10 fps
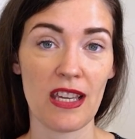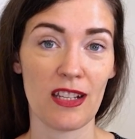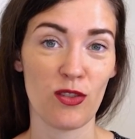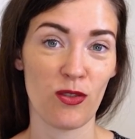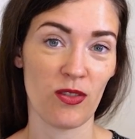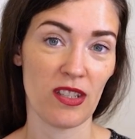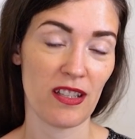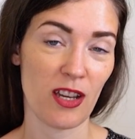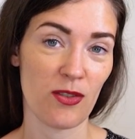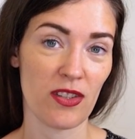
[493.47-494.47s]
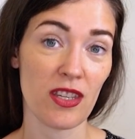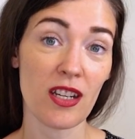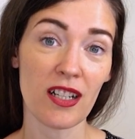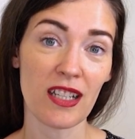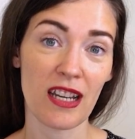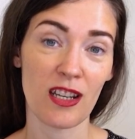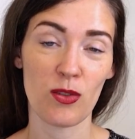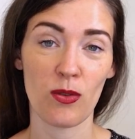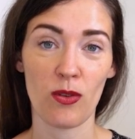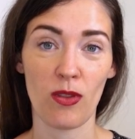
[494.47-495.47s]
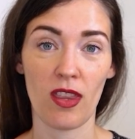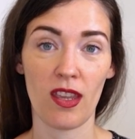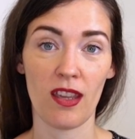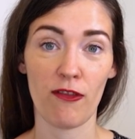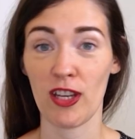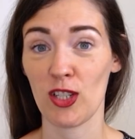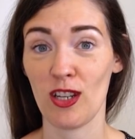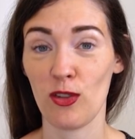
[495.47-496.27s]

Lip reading: get to know designers here, getting to know the fashion